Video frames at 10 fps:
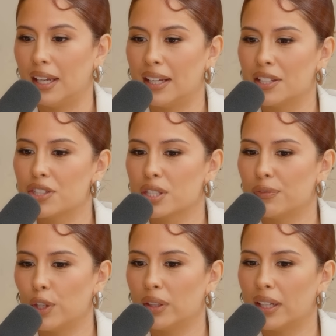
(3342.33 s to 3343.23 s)
And I
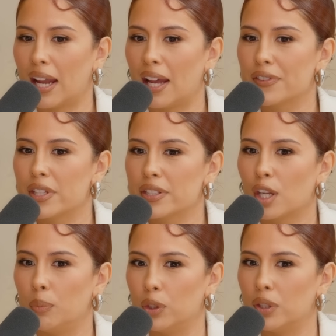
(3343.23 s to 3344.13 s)
just feel like I have this
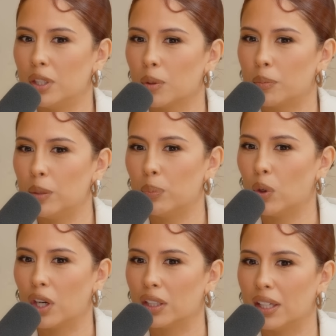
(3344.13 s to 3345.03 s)
community where people
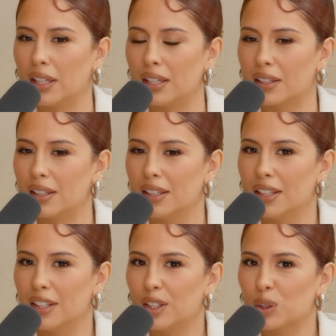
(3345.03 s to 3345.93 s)
are like
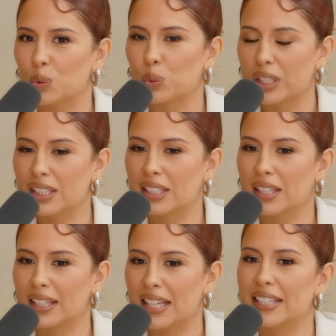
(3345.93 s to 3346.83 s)
really
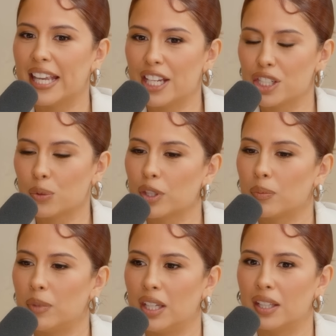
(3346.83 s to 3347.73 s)
like engaging with
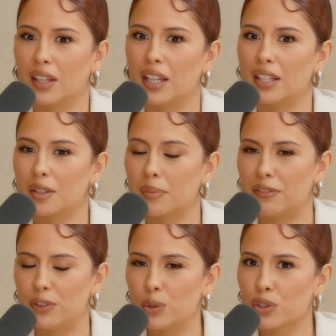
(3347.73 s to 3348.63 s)
me and like
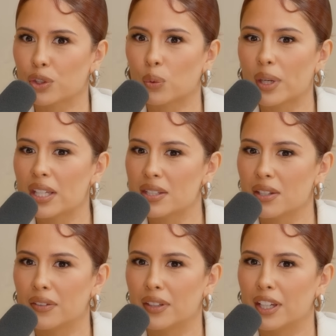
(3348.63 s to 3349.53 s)
my views are crazy
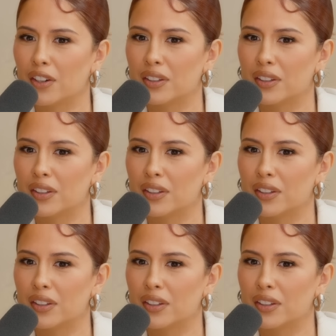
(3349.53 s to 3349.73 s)
on there.